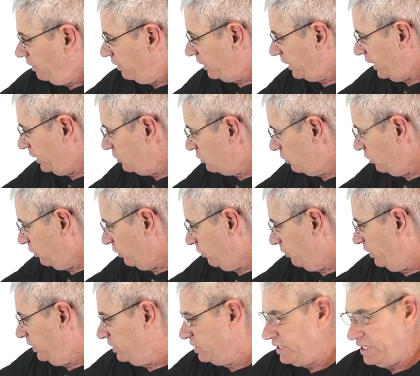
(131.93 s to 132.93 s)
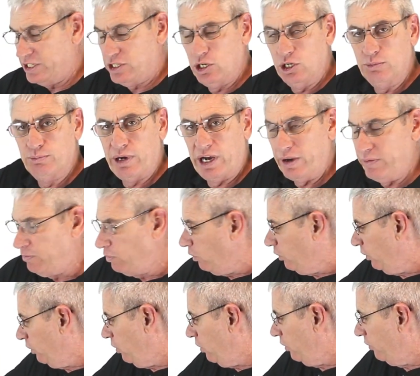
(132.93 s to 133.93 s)
Okay, so there is a
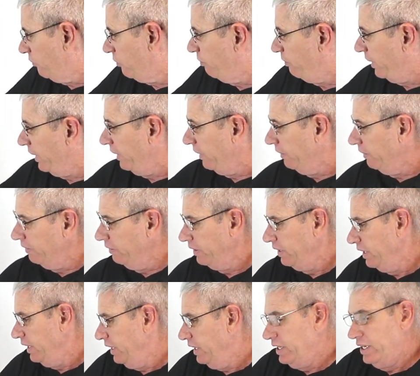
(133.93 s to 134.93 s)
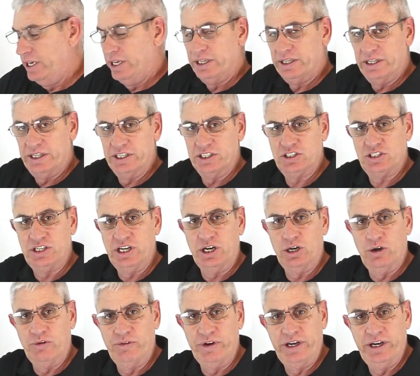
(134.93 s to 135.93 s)
2x4 going from here to this
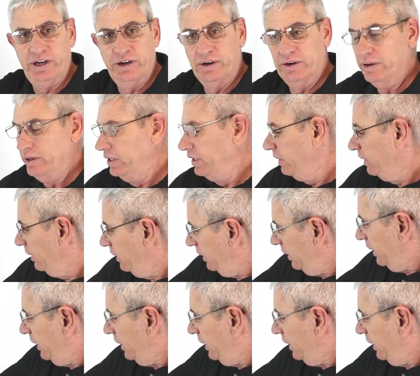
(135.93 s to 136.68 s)
stud over here.